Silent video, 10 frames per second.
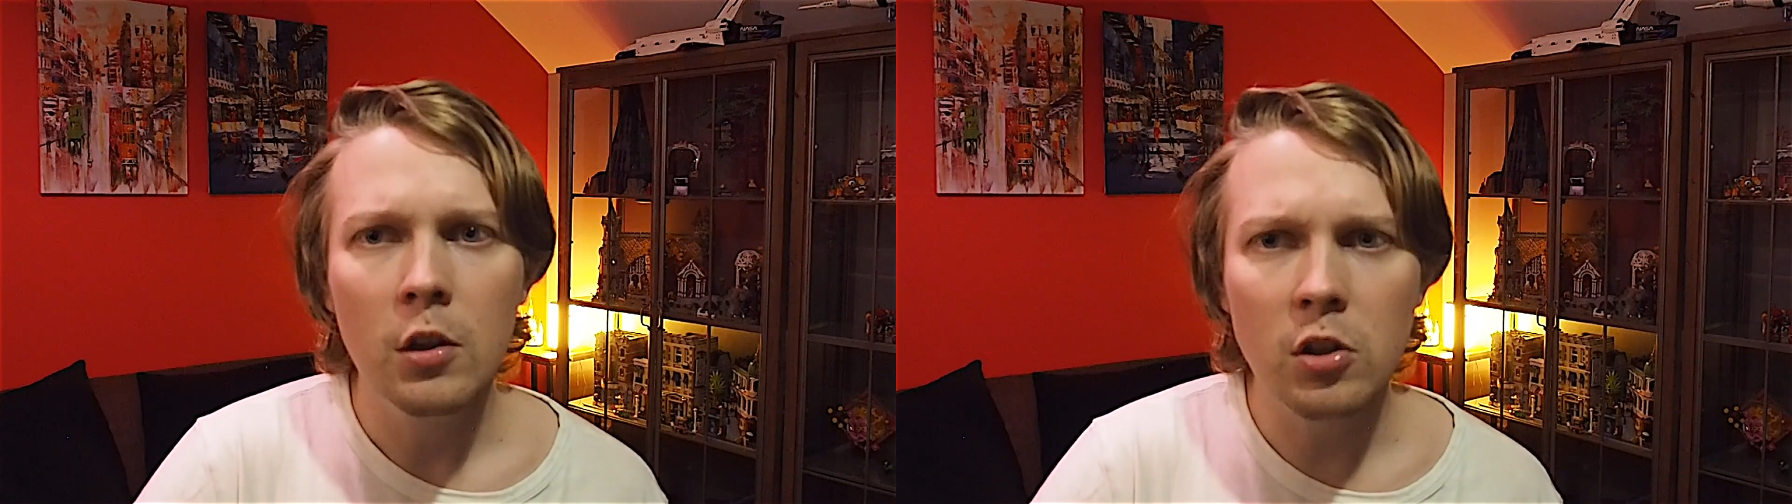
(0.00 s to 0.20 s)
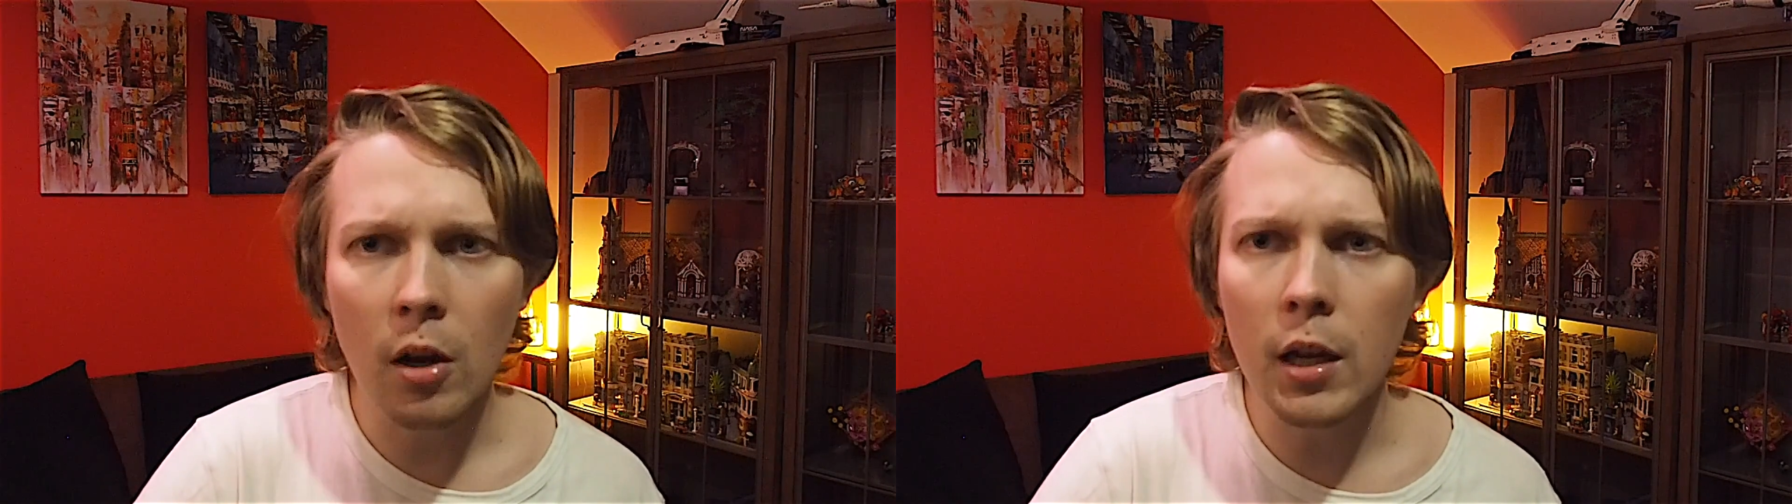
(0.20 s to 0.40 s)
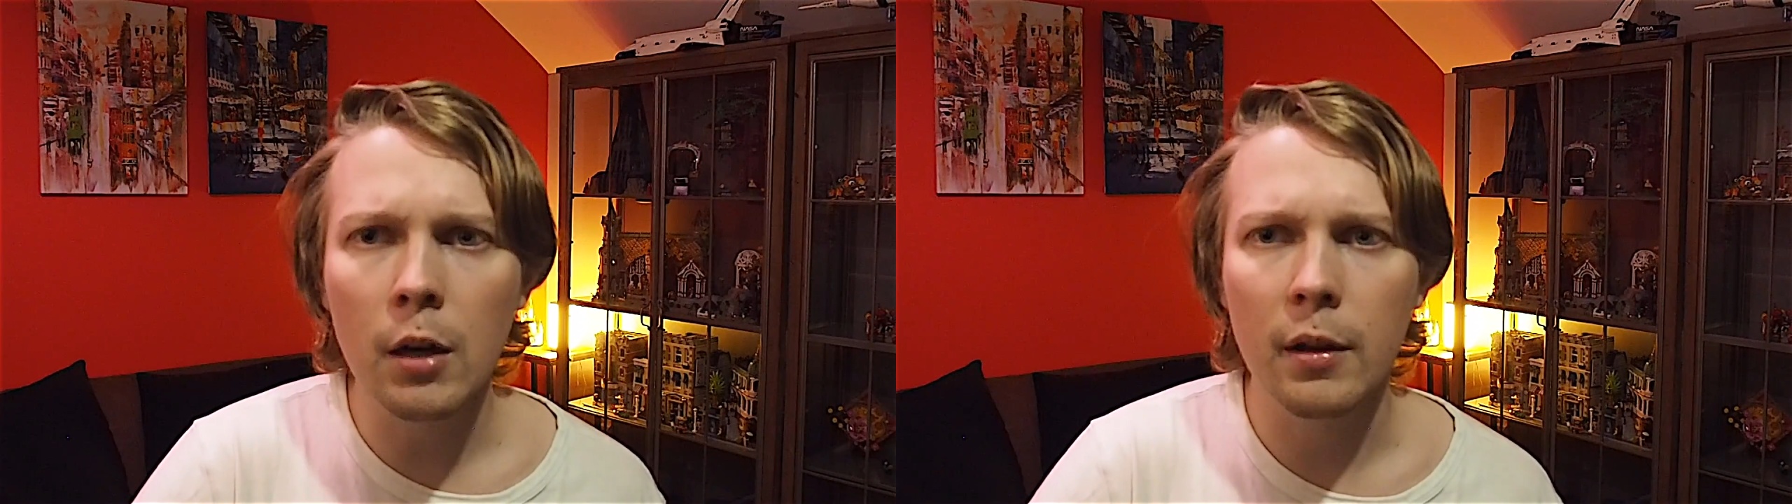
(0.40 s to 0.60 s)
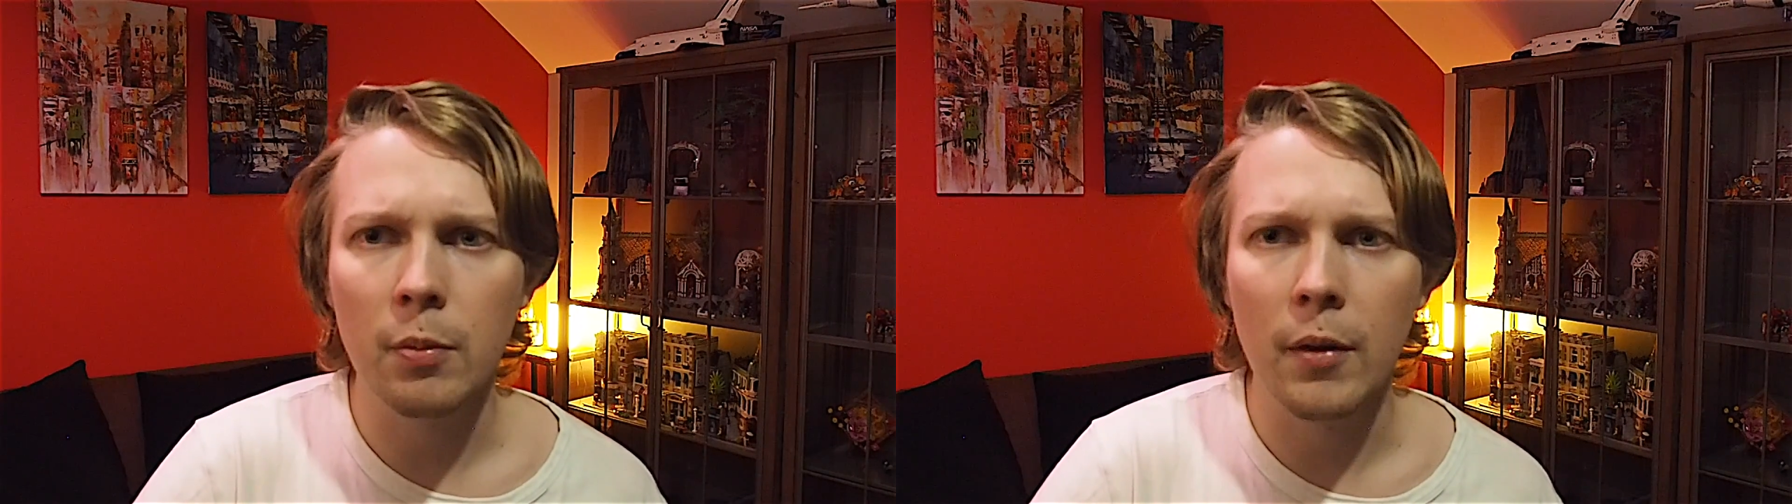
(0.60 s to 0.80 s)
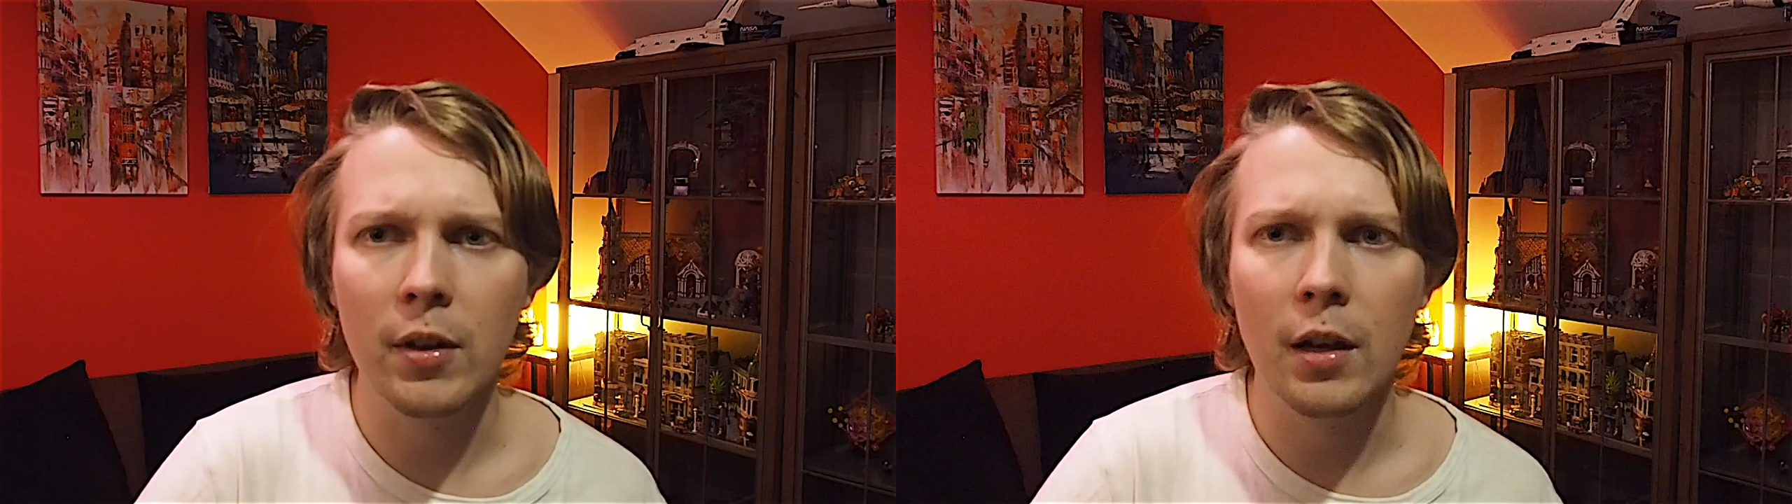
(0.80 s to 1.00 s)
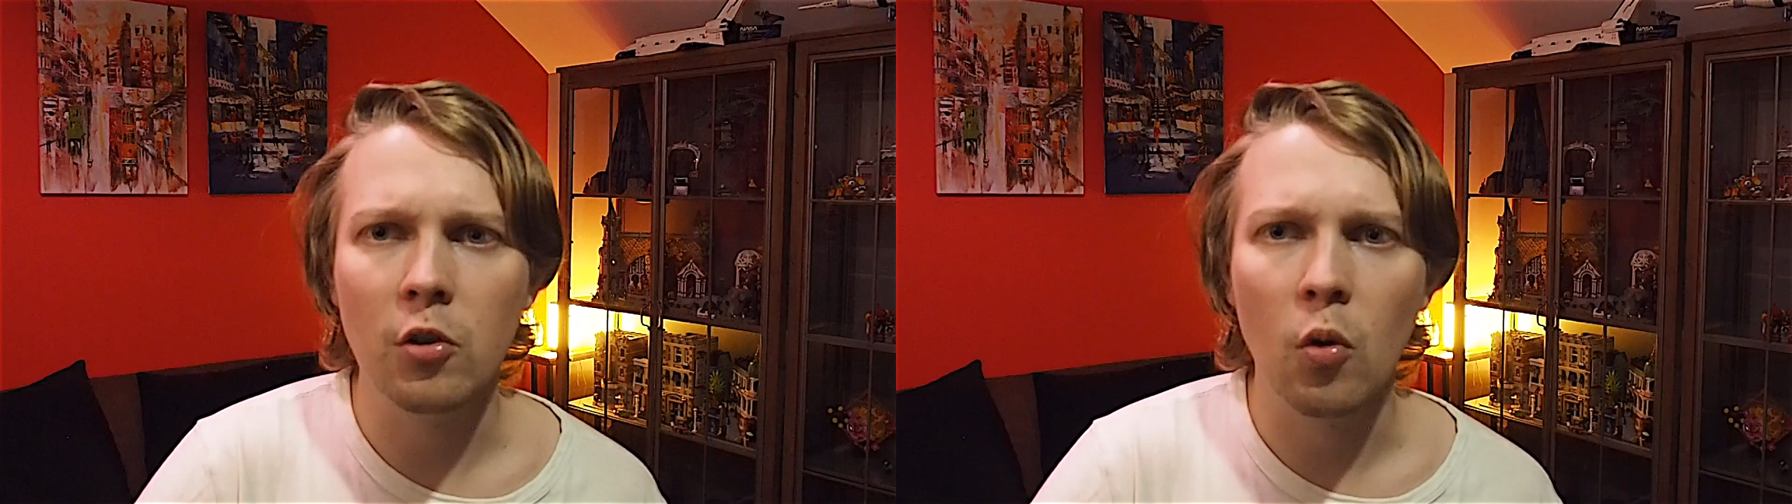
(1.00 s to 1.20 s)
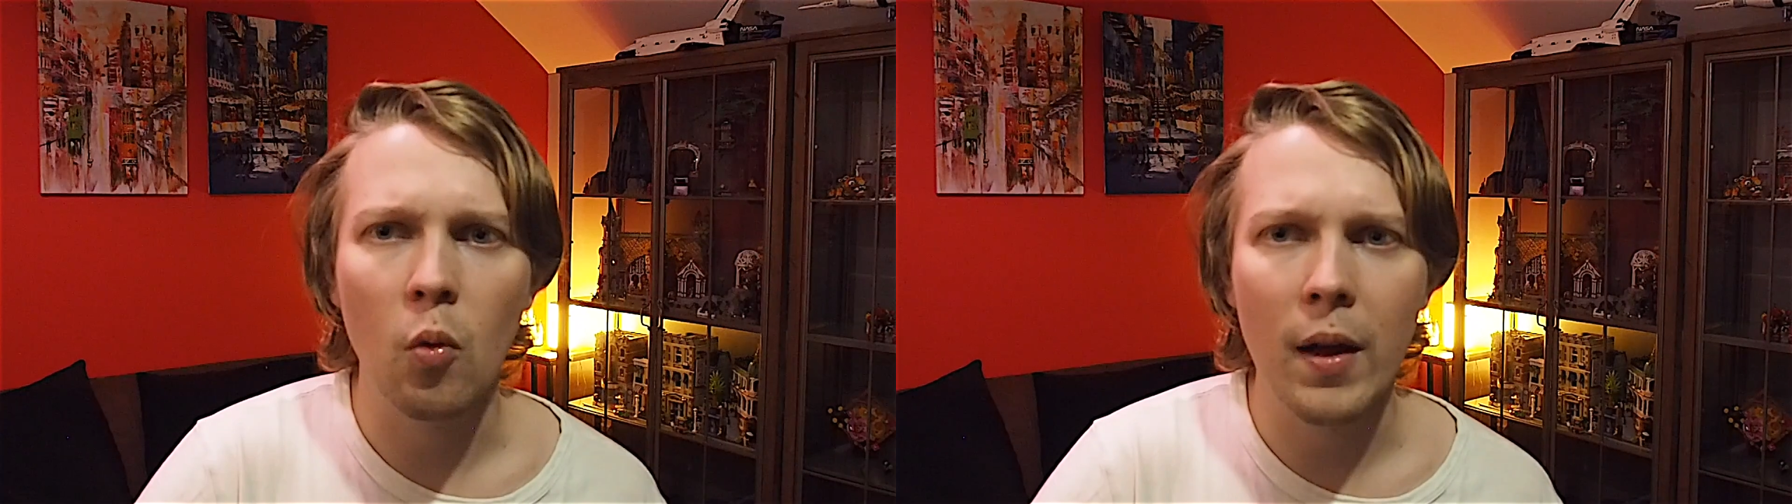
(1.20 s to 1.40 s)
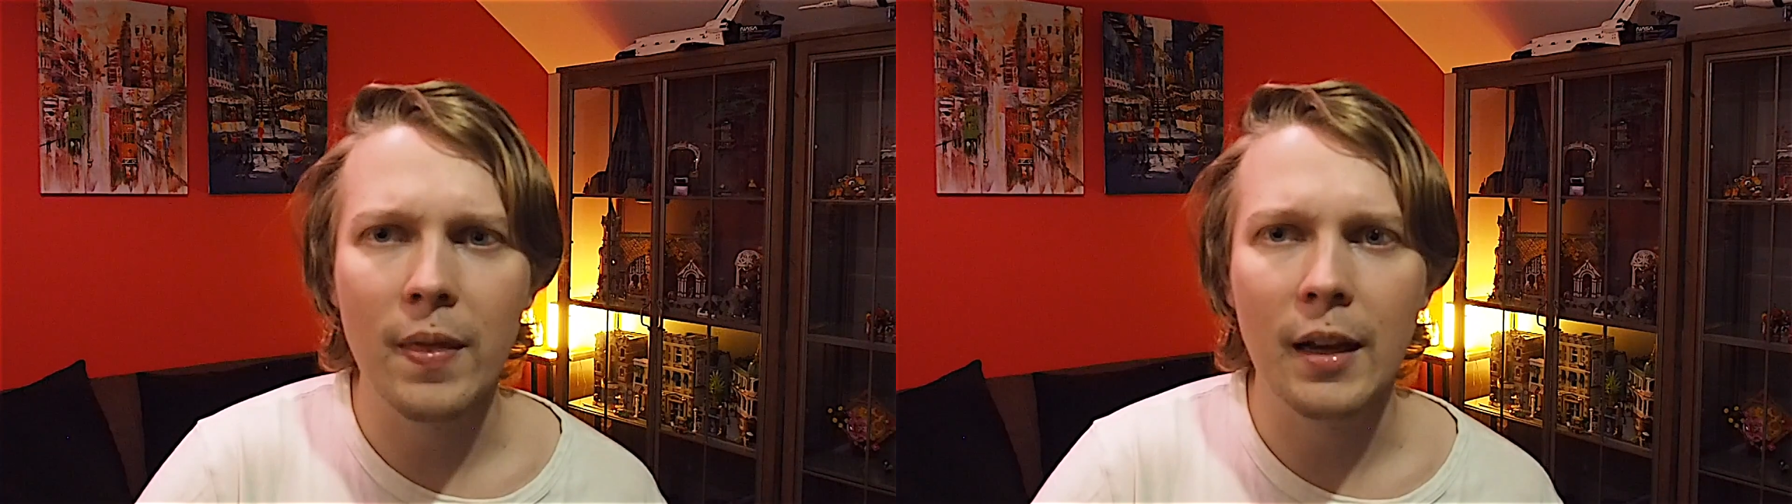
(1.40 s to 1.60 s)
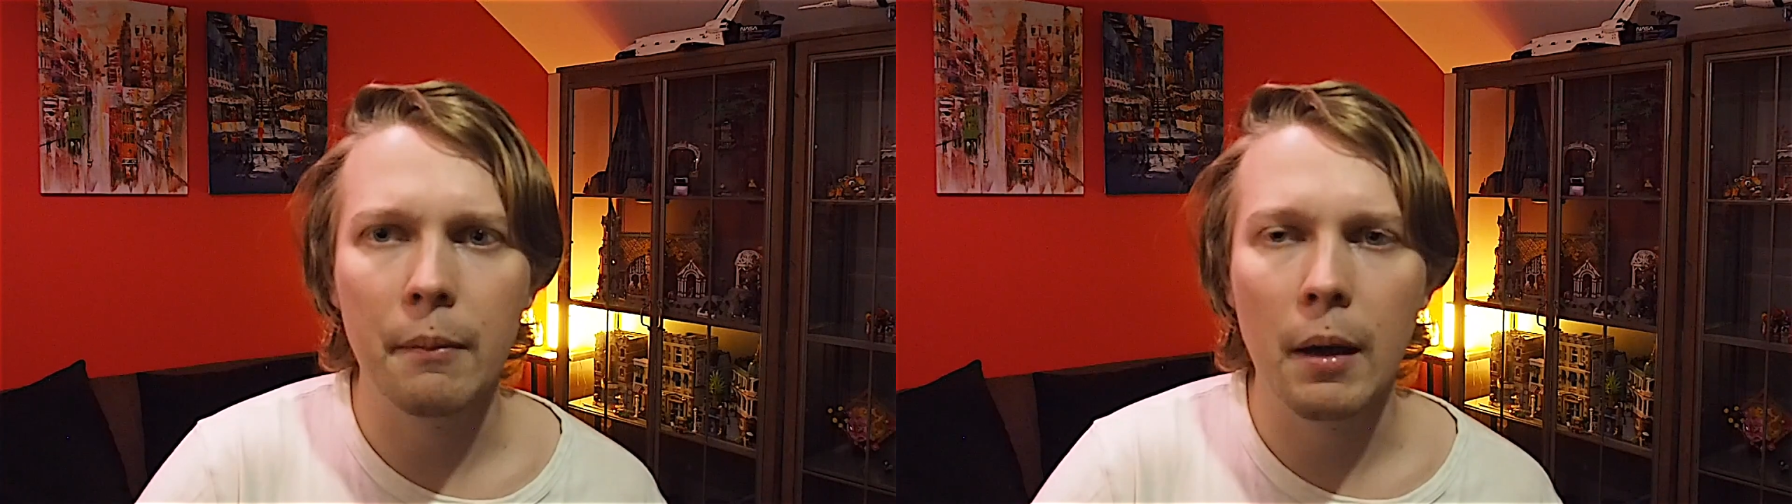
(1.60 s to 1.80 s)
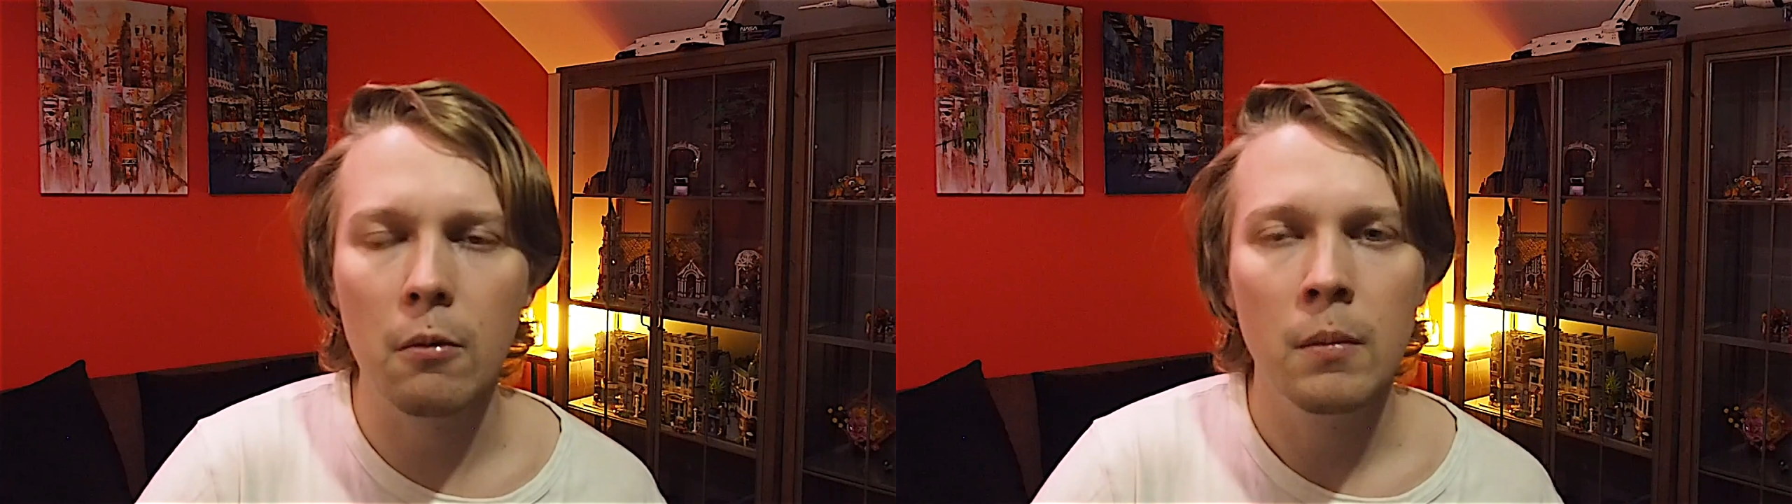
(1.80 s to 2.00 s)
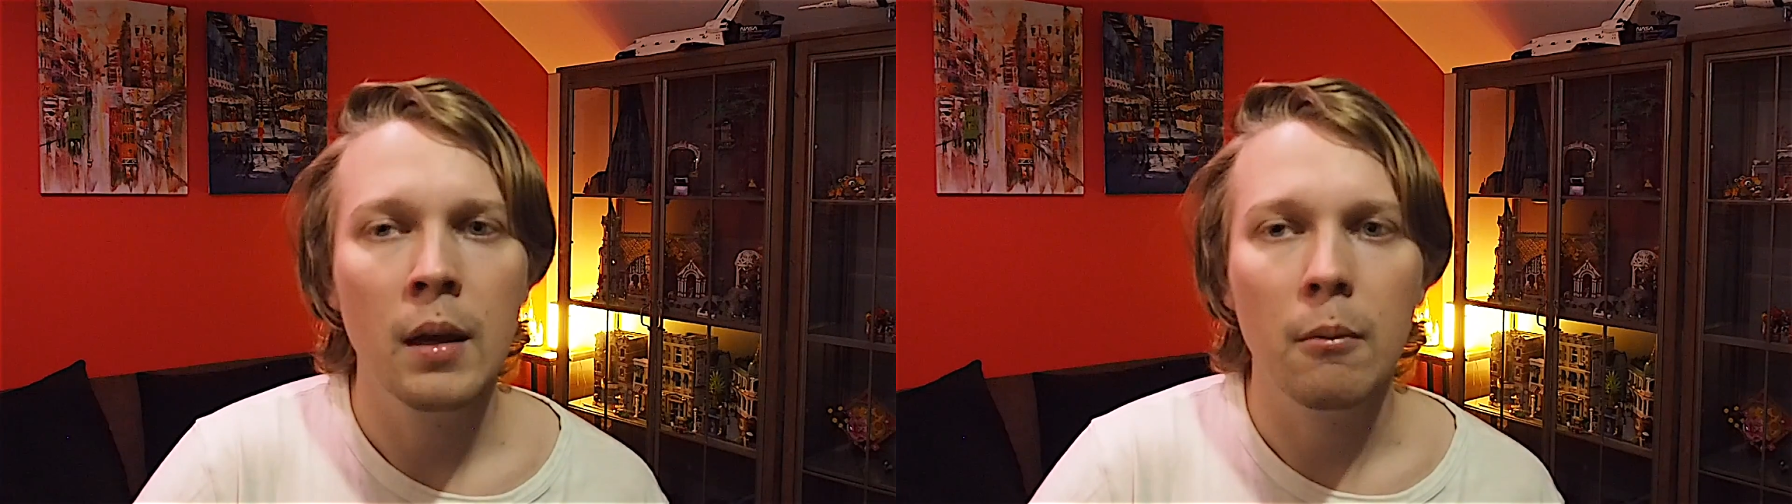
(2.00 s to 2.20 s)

so you don't miss my videos when they come out.